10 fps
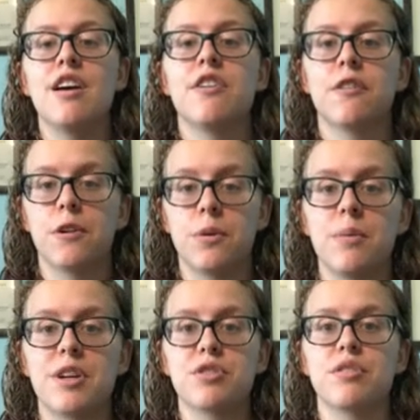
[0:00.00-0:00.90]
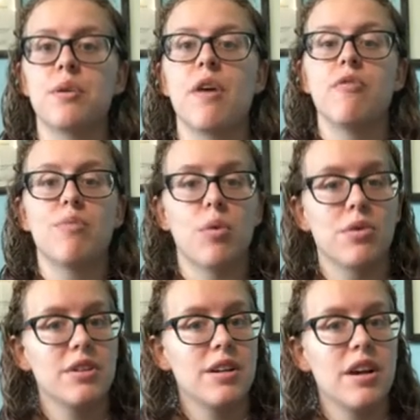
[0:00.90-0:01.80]
You're gonna wanna make sure that you have
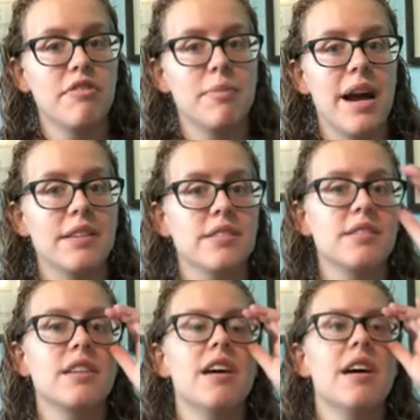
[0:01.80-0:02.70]
more than enough masks,